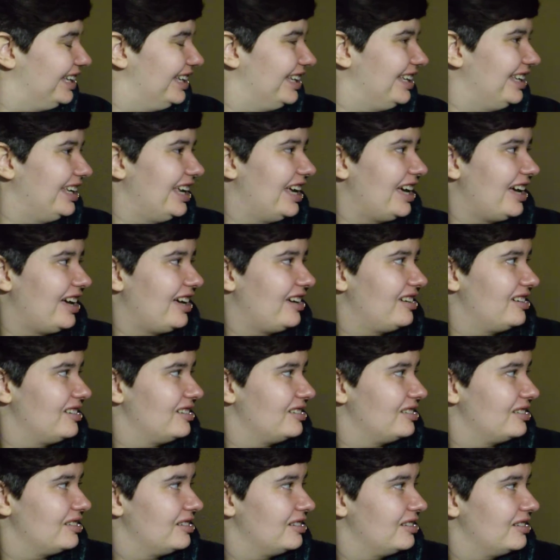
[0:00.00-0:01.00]
Yeah,
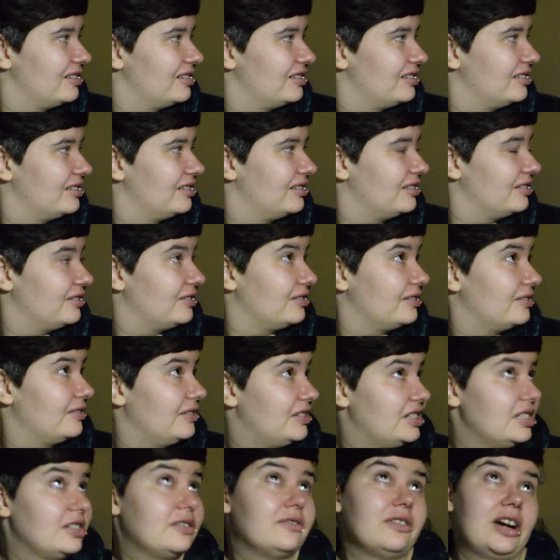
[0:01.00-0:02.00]

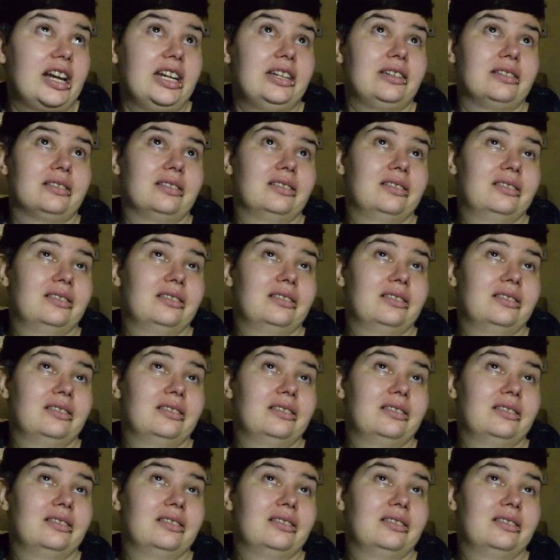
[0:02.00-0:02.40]
which is great.